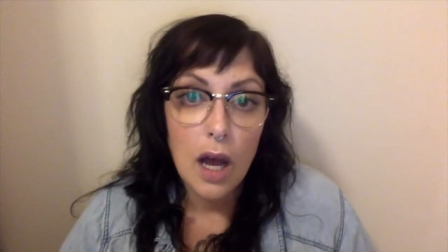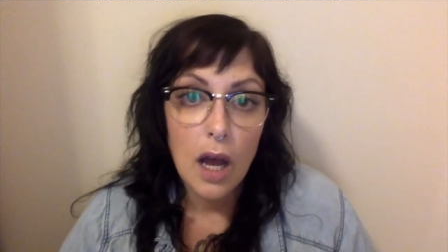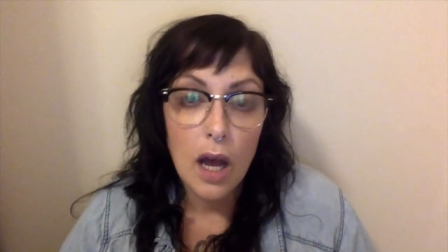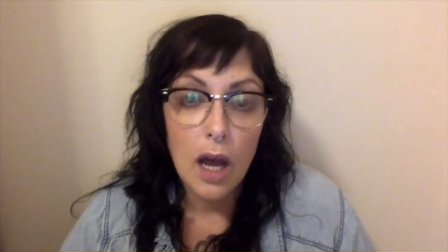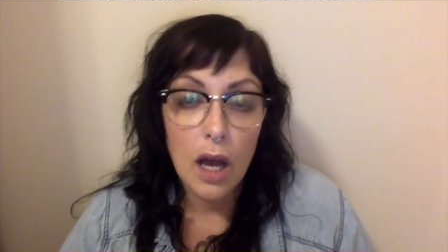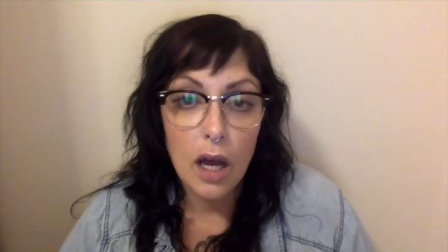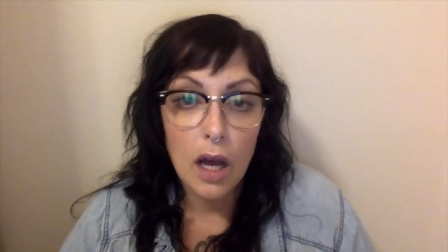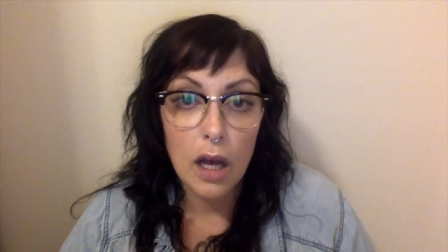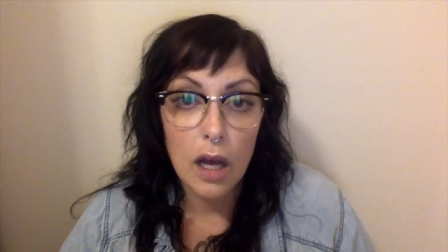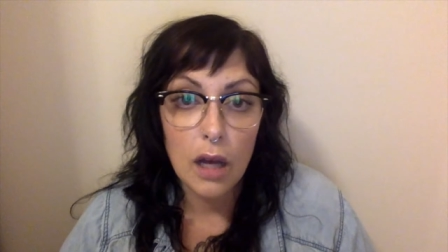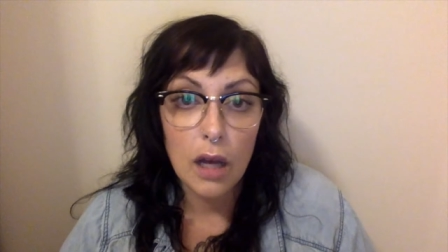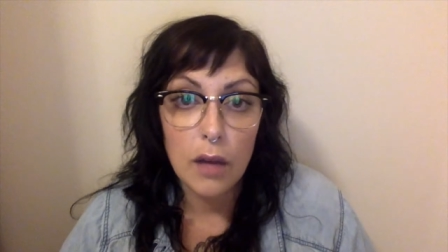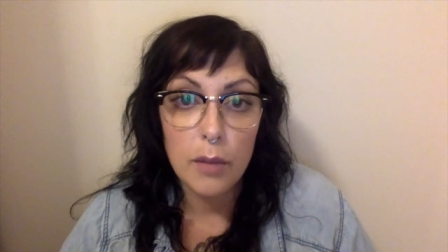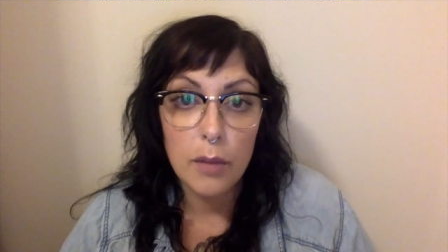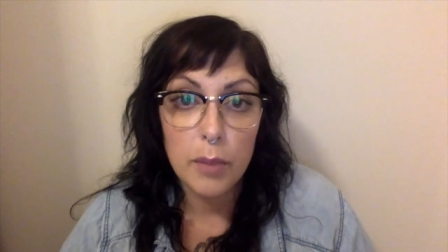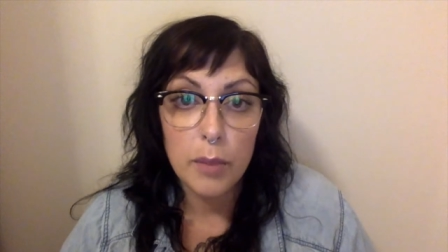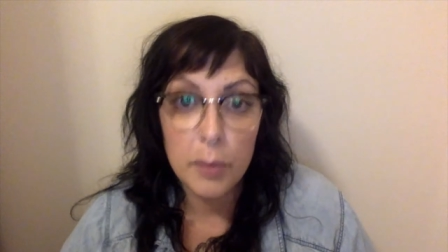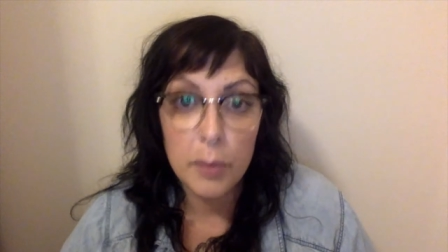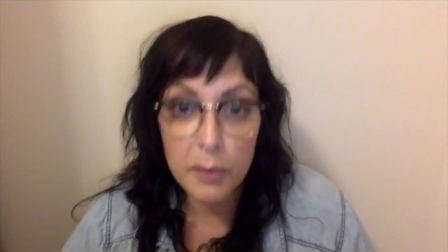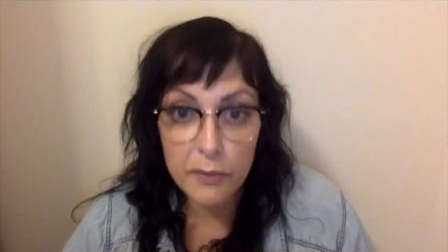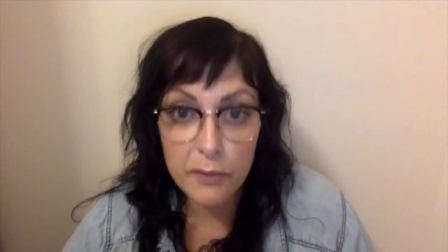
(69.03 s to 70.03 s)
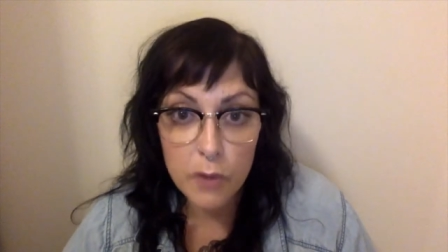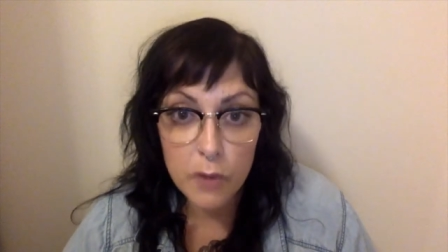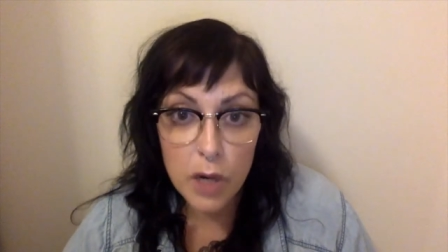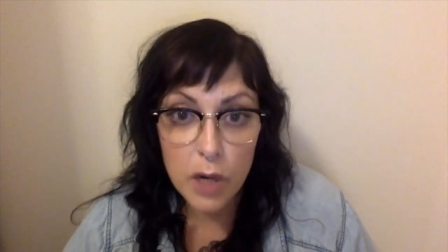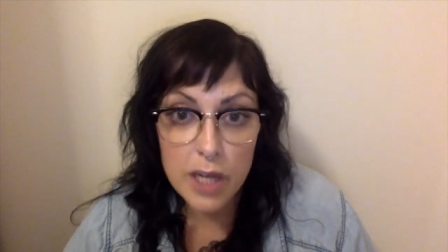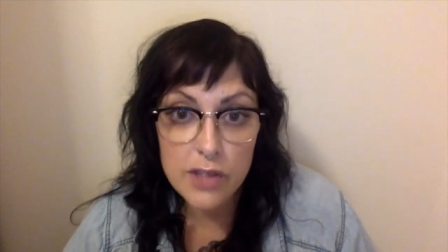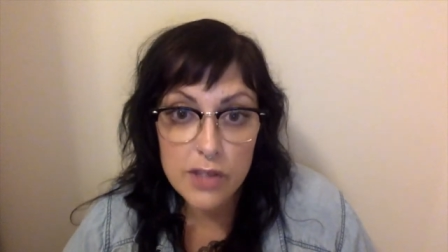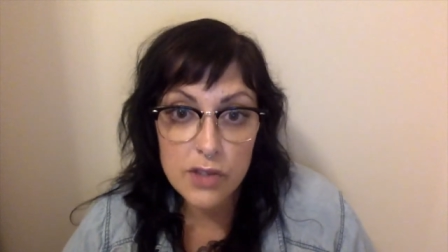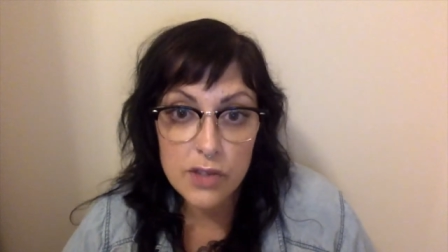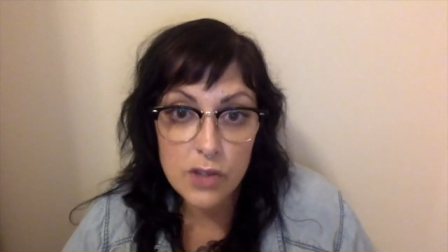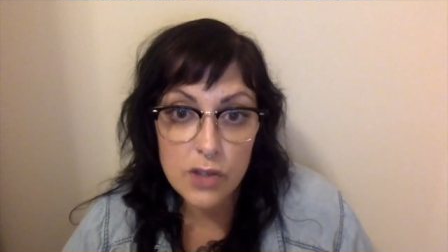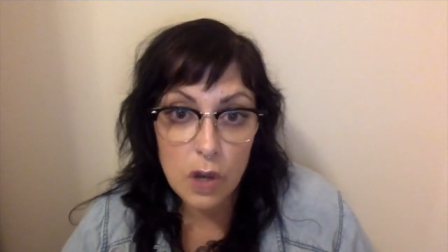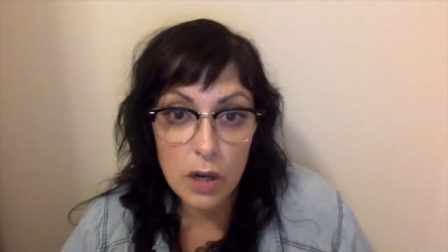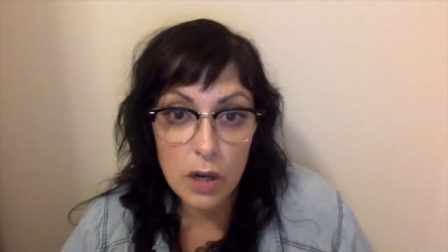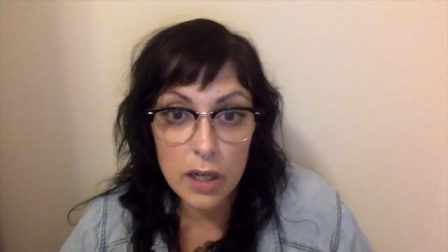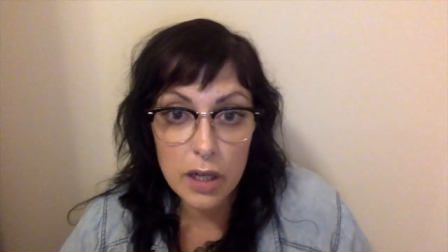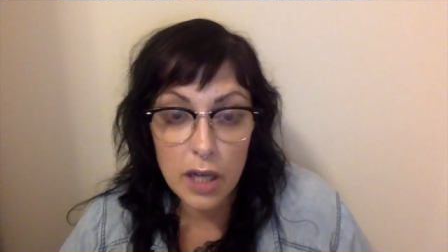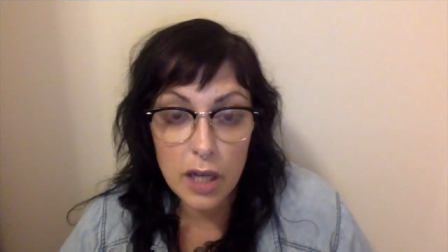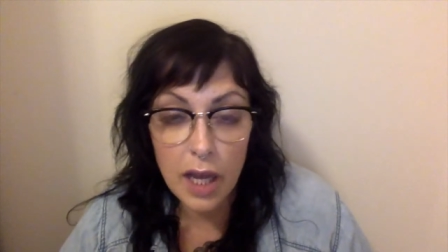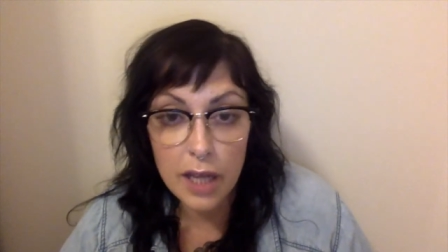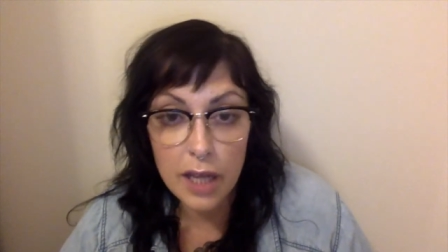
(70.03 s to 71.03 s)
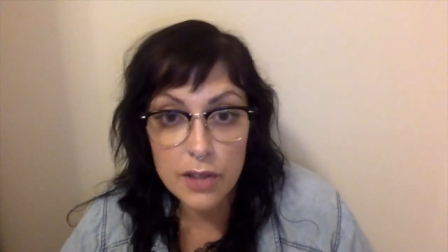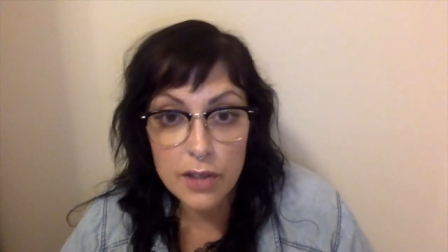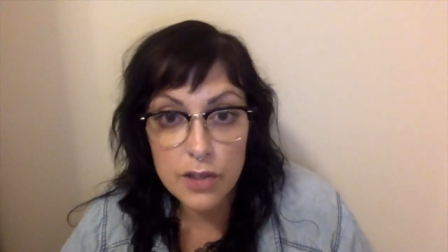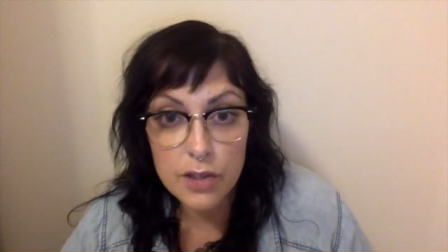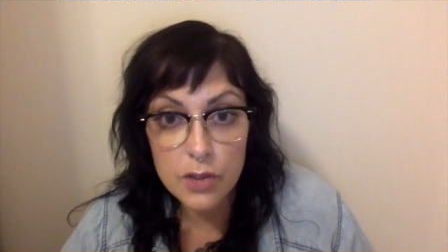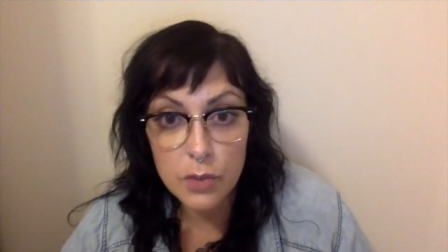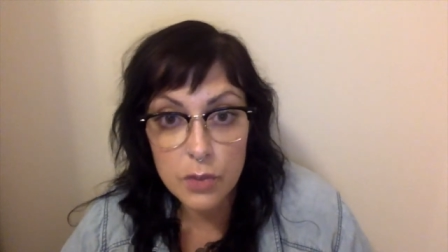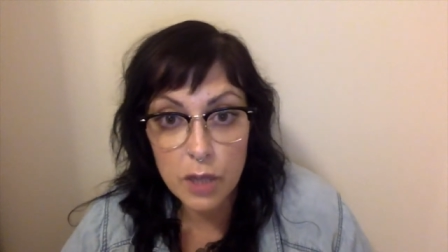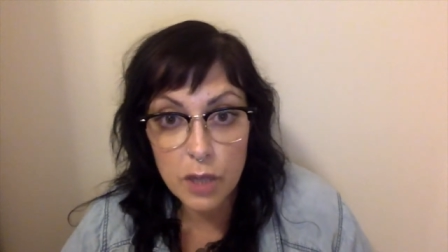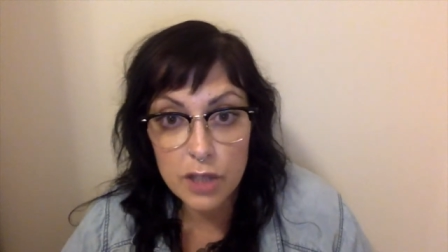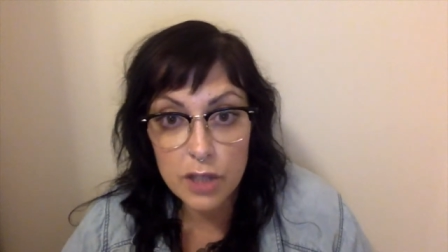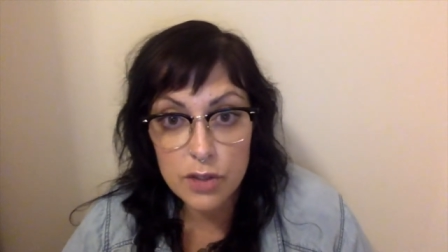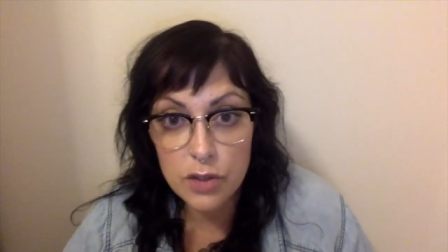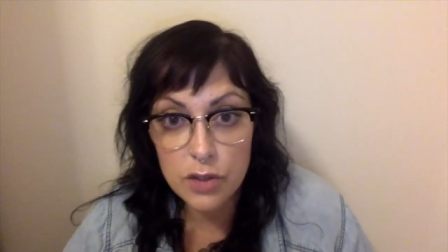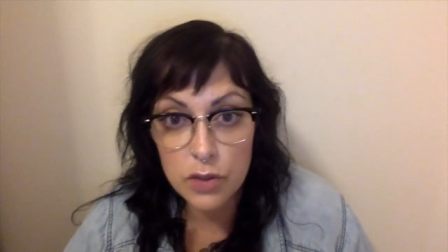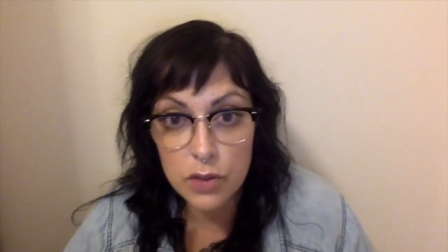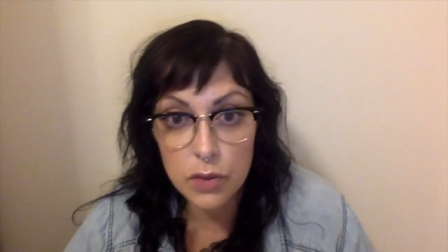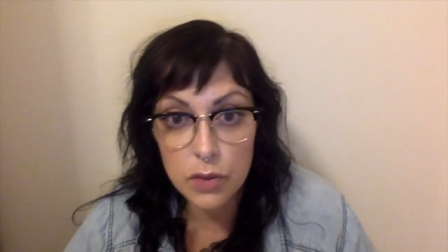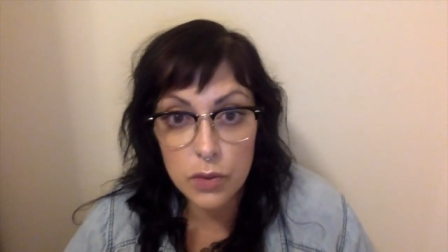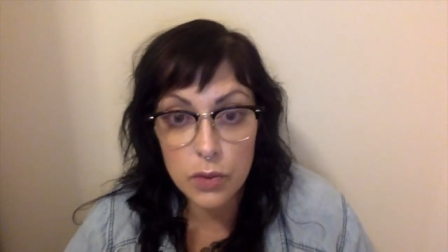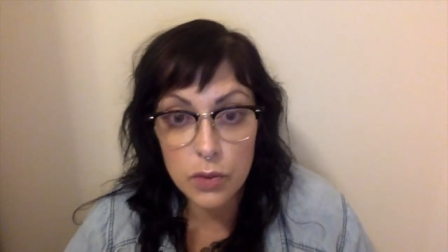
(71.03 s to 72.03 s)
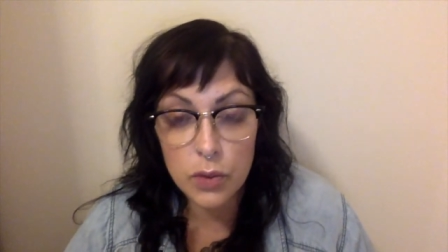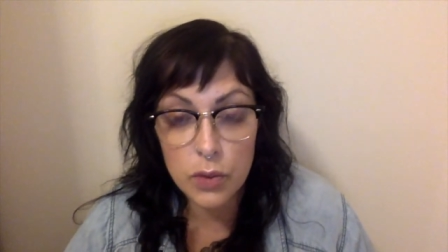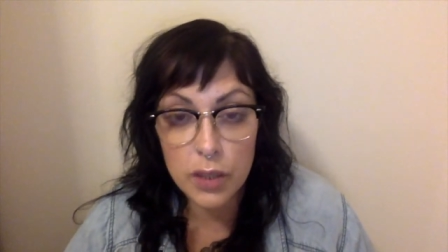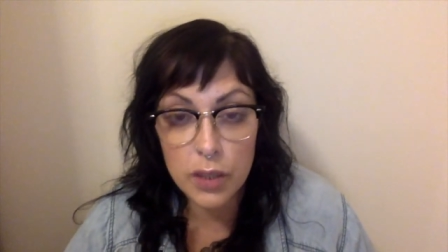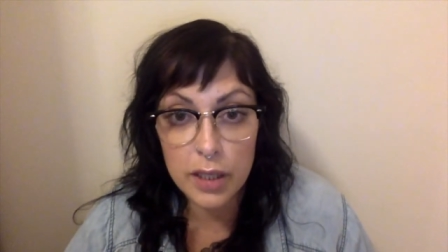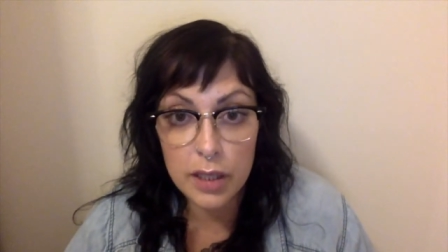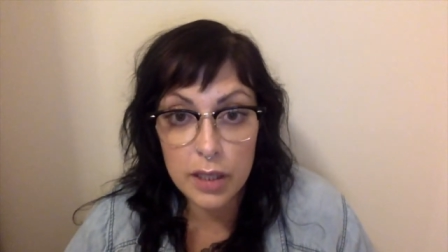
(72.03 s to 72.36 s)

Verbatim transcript: Uh, but before I start, I just want to